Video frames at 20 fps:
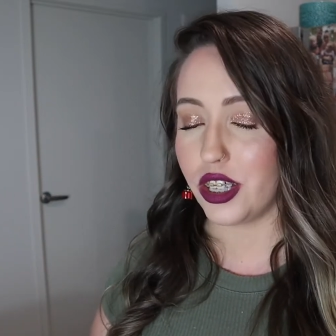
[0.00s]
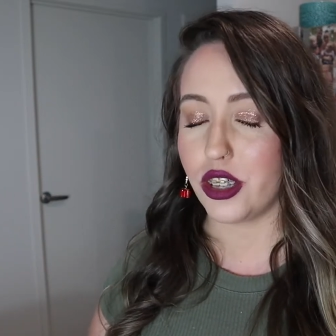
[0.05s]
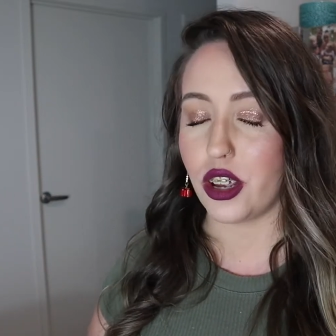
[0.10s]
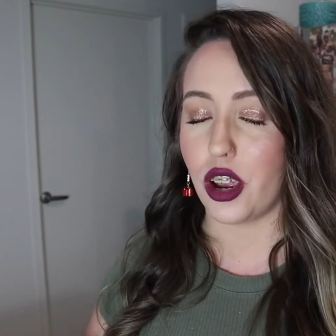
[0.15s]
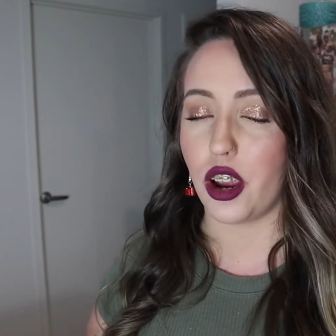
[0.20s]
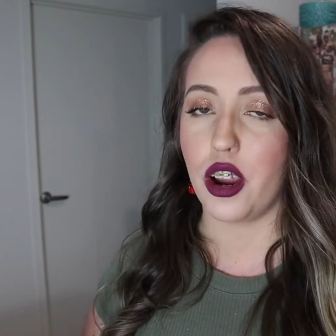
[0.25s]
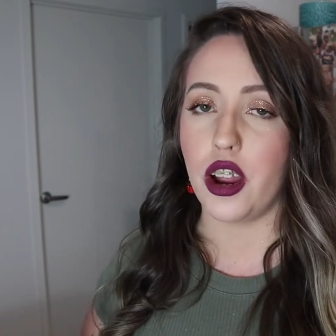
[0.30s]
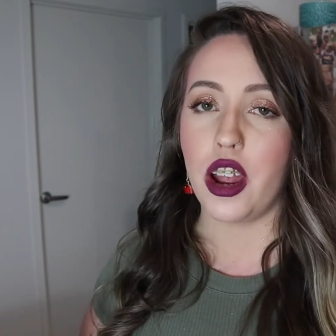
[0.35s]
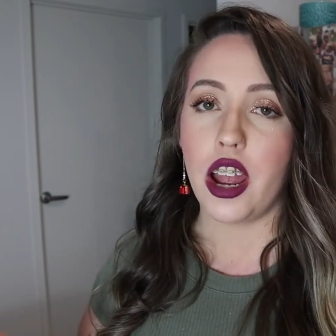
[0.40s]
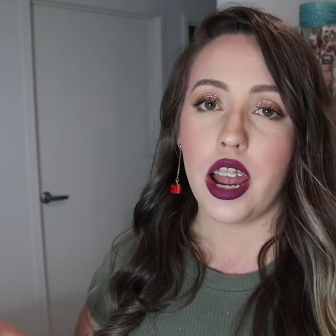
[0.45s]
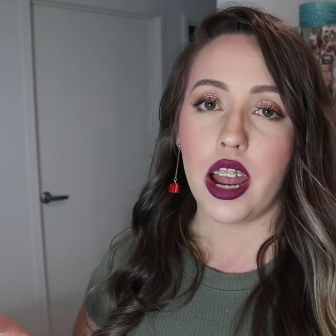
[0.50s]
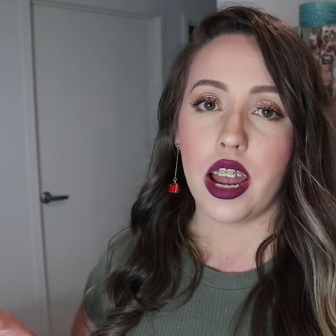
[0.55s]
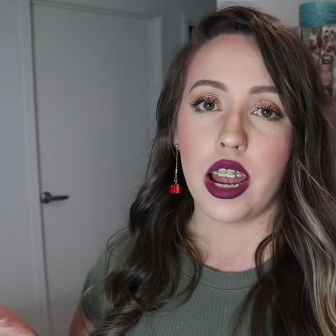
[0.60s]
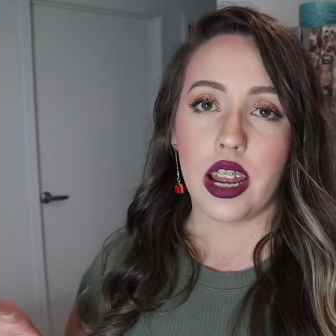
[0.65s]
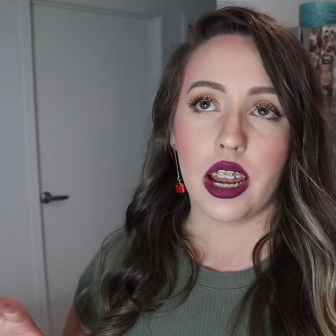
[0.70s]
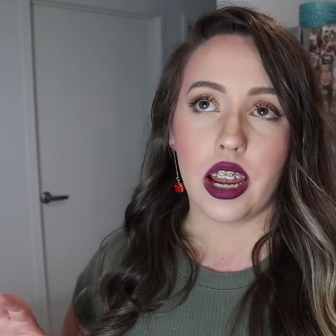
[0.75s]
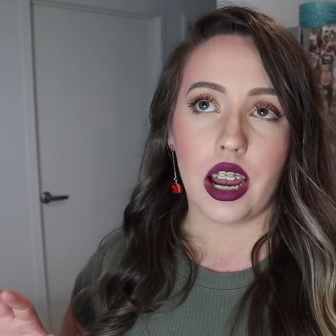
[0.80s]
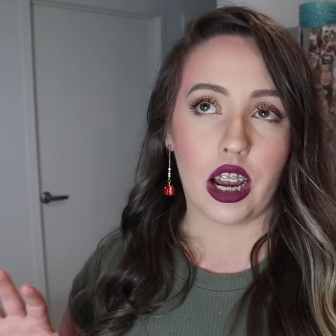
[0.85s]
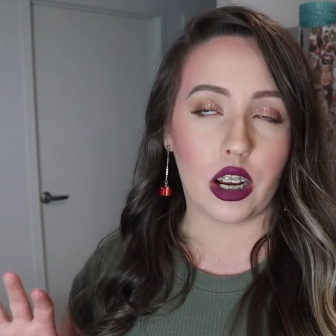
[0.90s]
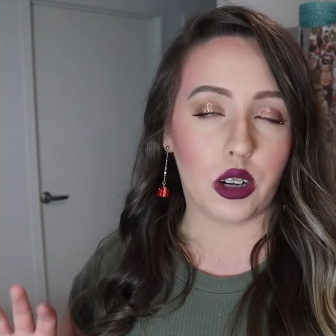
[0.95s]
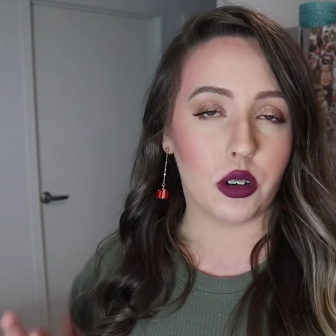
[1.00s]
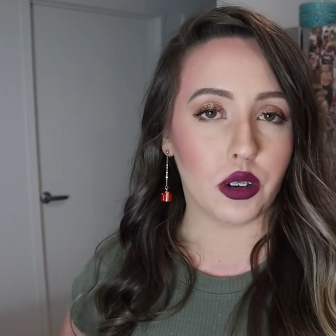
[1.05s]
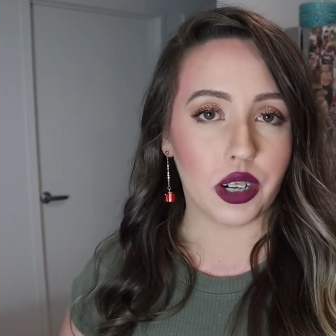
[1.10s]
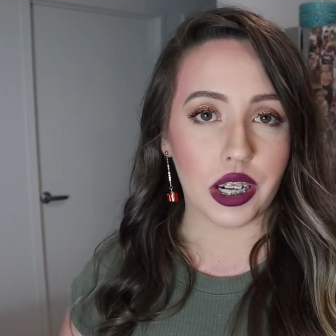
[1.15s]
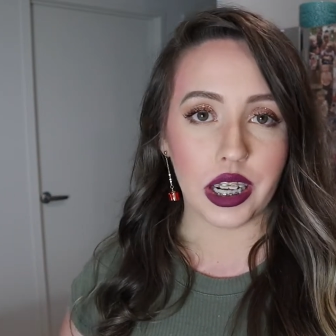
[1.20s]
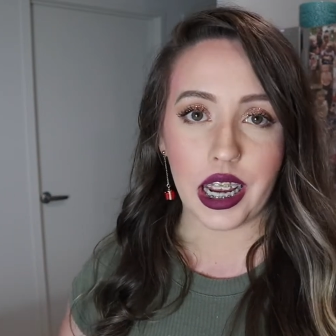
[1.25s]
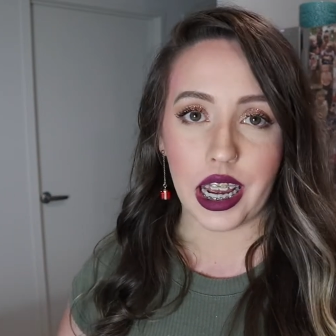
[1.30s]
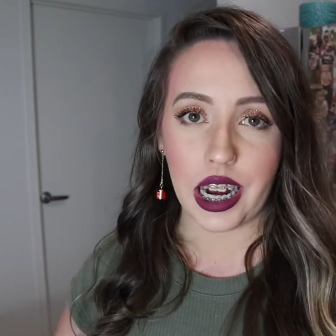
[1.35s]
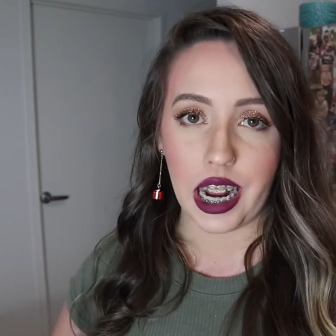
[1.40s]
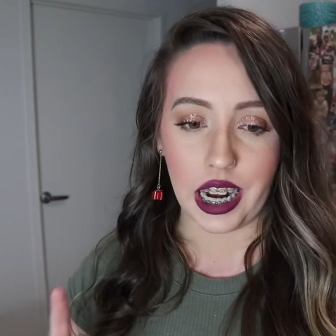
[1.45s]
So I
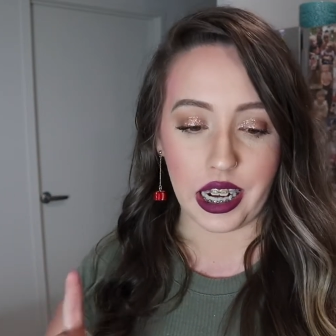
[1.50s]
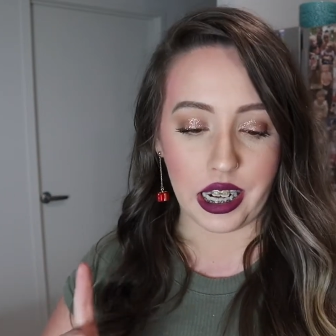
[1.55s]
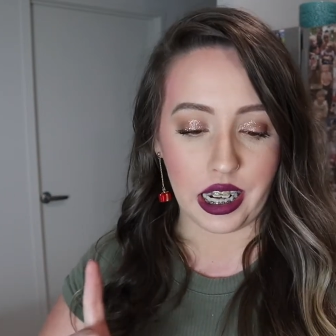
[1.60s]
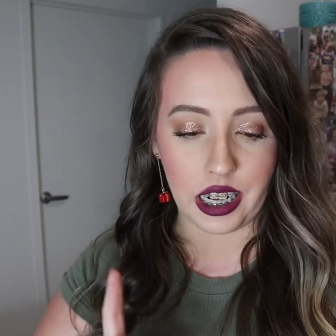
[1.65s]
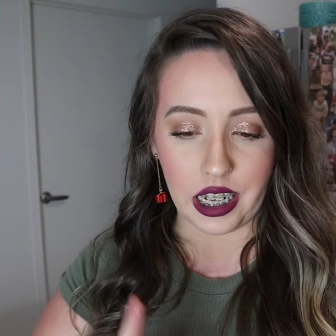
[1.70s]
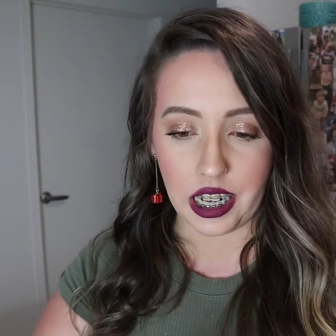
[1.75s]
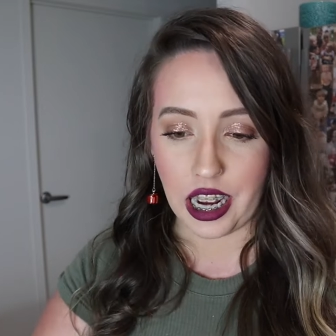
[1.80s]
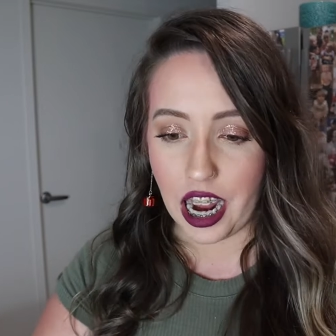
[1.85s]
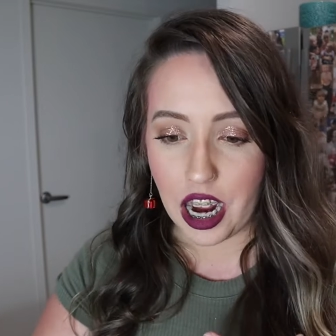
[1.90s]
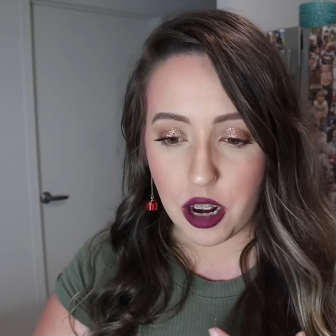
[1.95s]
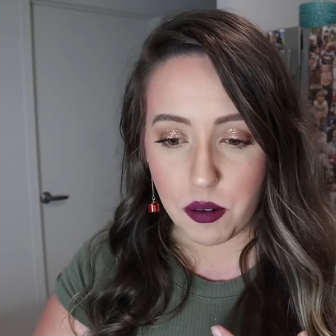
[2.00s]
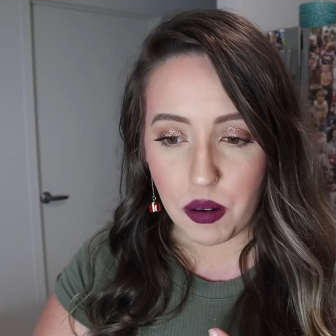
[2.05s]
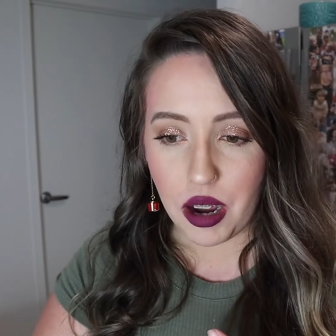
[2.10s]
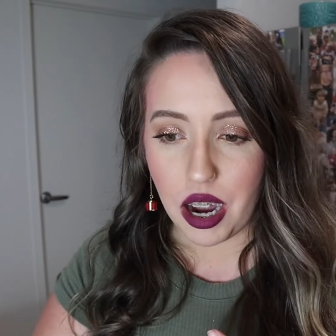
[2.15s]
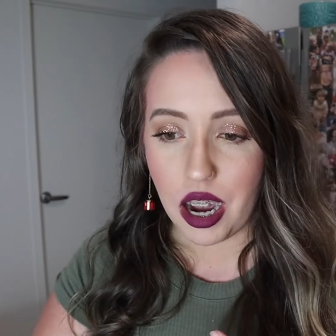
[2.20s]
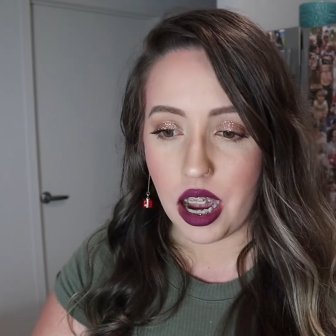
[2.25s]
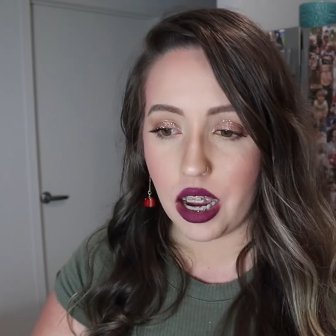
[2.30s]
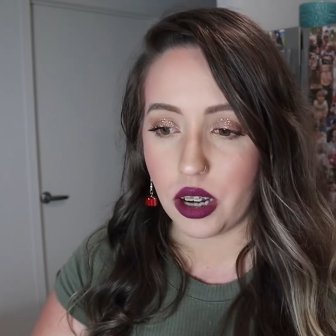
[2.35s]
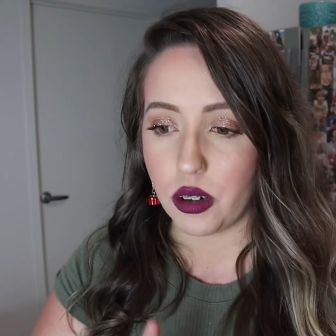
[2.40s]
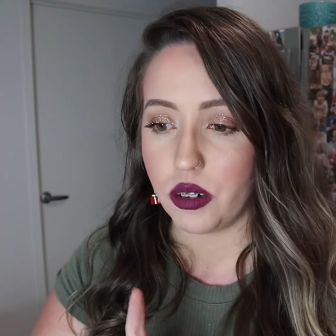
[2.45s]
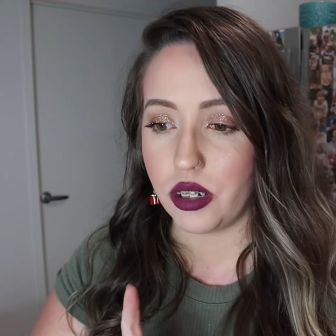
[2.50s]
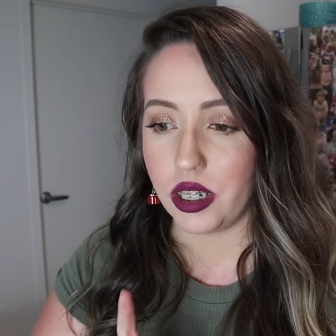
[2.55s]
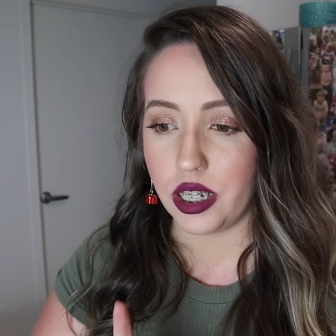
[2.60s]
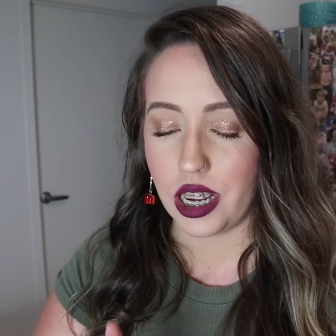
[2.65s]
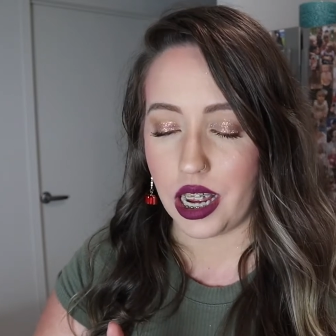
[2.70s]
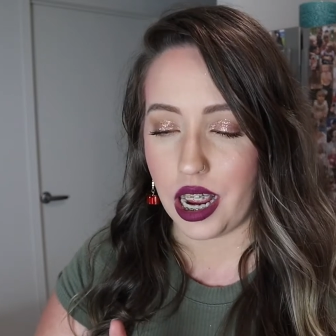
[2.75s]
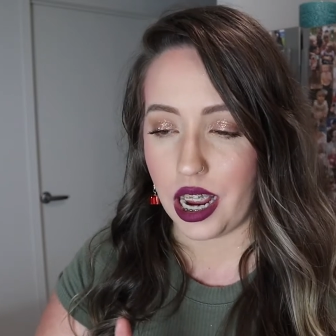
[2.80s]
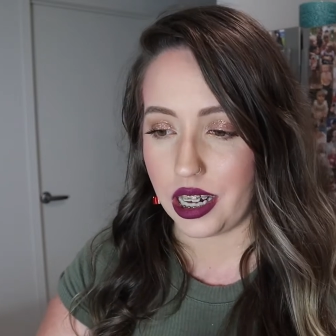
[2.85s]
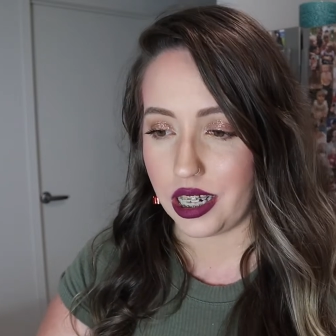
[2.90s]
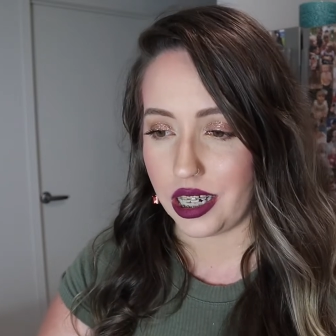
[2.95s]
couldn't get any at Kmart, I couldn't
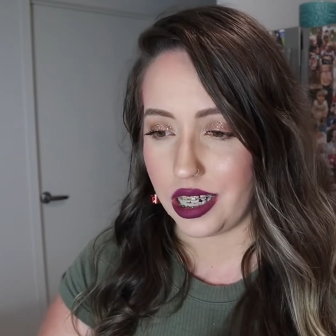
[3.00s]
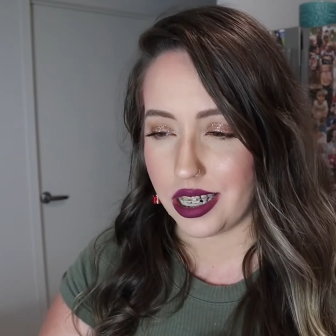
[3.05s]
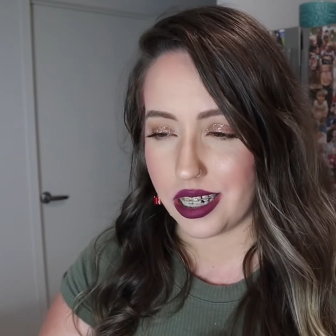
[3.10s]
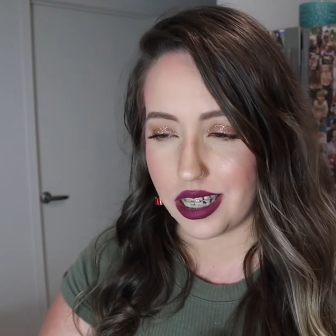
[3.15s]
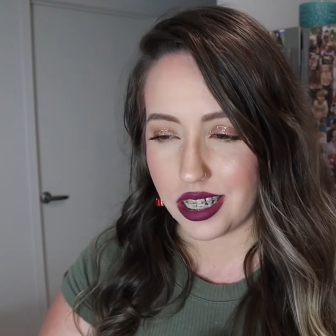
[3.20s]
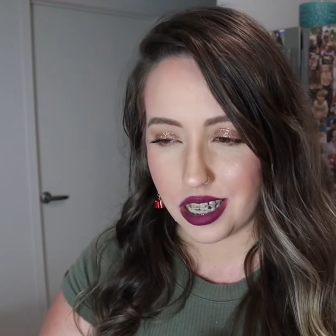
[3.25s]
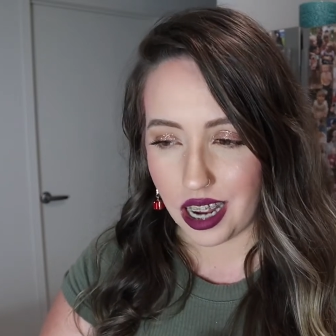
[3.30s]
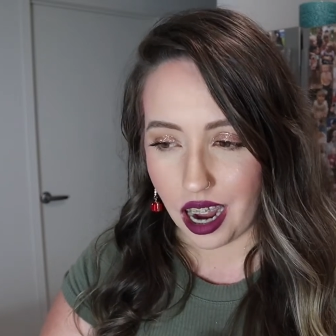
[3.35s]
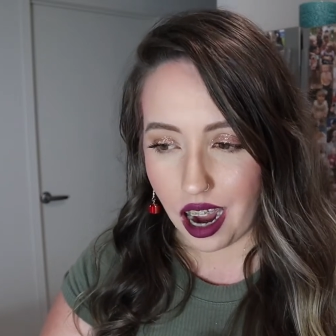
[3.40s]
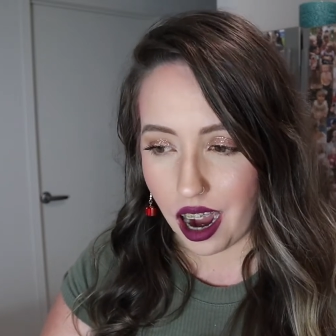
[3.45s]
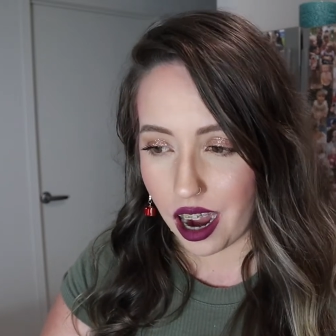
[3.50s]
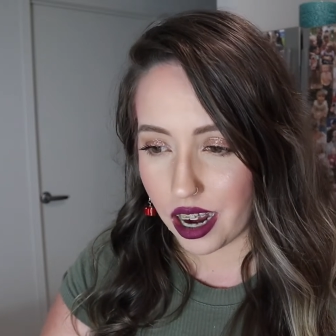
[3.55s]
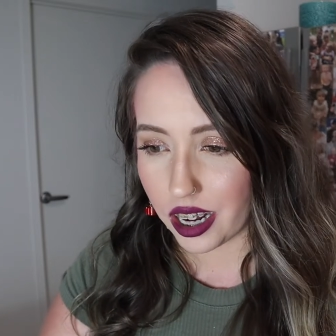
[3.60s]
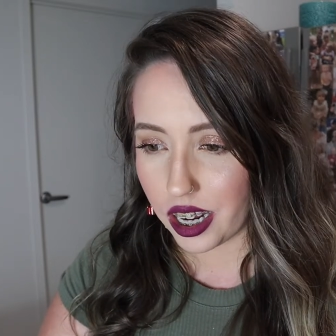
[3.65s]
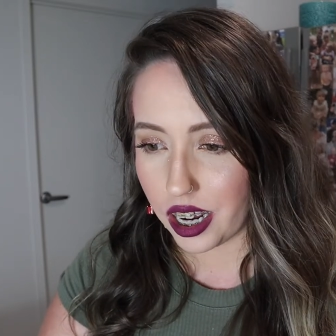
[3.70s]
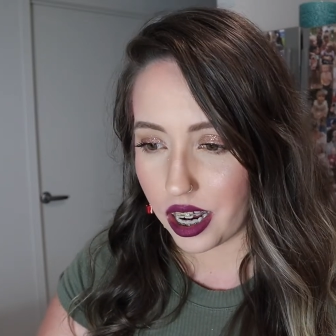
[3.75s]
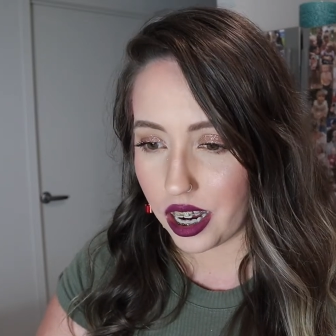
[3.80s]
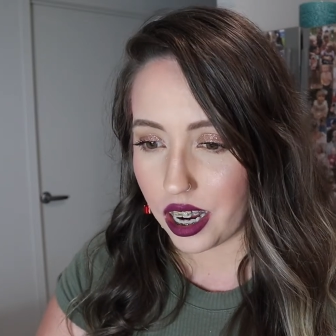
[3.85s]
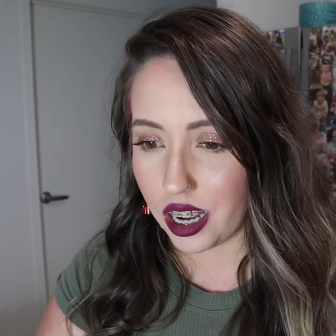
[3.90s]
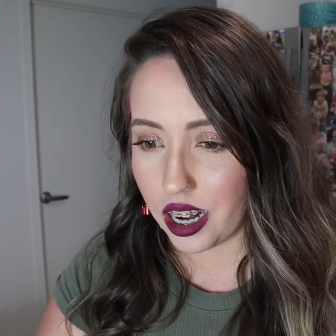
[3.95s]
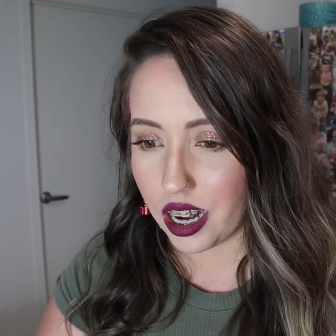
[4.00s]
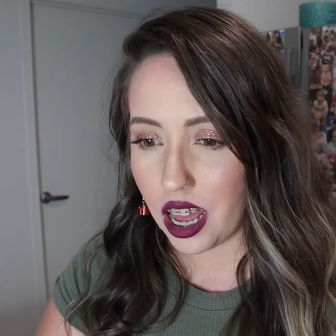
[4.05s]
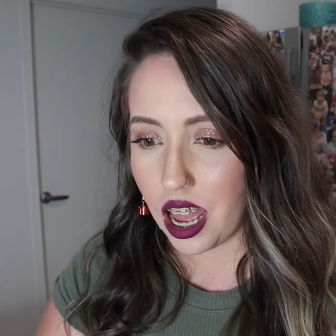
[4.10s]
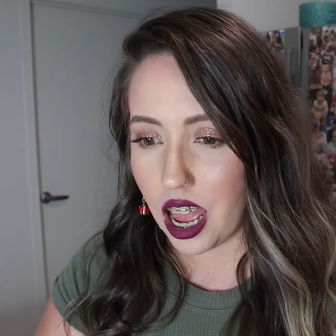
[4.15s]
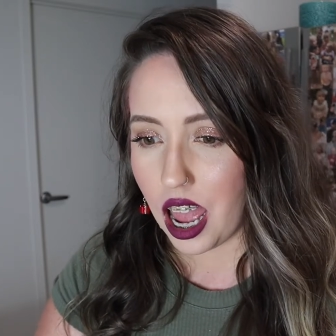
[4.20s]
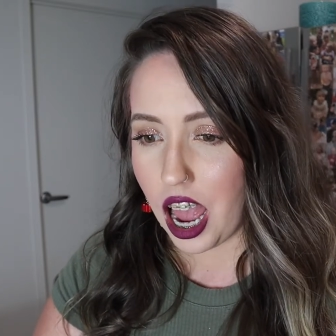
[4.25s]
get any at Target,